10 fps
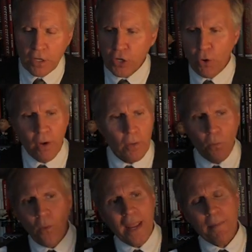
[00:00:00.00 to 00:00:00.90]

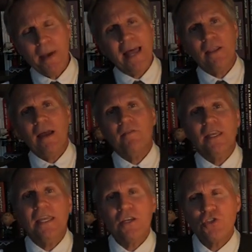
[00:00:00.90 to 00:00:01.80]
going way back. You have
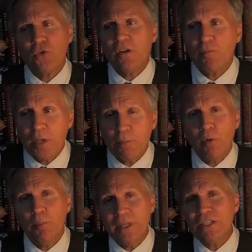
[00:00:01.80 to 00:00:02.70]
the history of
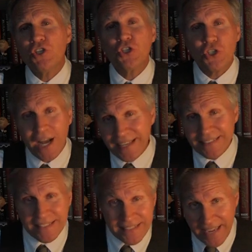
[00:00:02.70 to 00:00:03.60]
people being
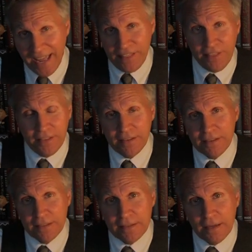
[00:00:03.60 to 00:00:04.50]
shot to death,
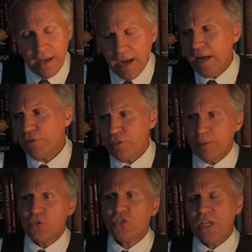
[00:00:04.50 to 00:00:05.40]
either
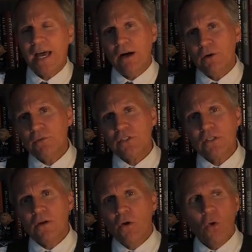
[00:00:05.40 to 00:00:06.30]

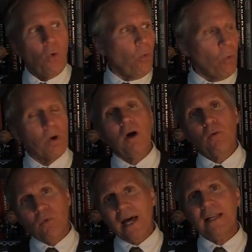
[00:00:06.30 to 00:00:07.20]
themselves or
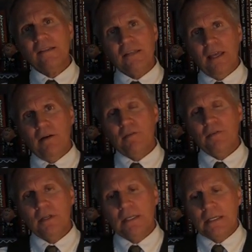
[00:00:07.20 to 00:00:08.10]
a
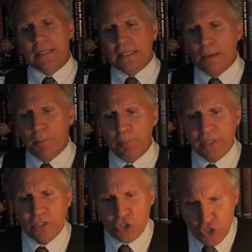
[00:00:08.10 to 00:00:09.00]
relative
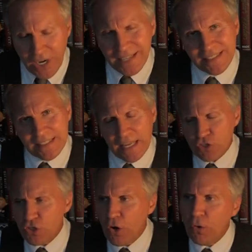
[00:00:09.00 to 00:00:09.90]
being shot to death.
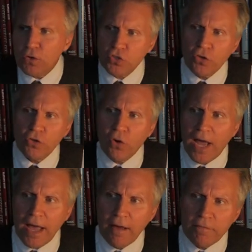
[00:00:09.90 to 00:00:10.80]
So you
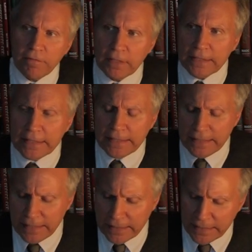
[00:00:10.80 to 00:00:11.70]
have
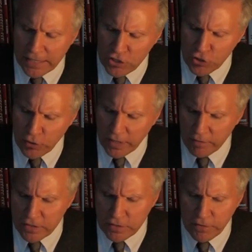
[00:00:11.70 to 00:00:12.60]
a history
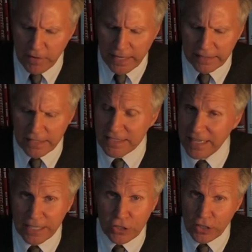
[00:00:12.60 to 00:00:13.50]
of this effect that is
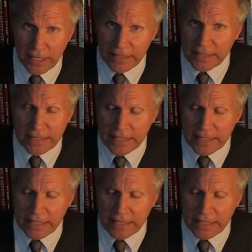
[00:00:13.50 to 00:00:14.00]
not good.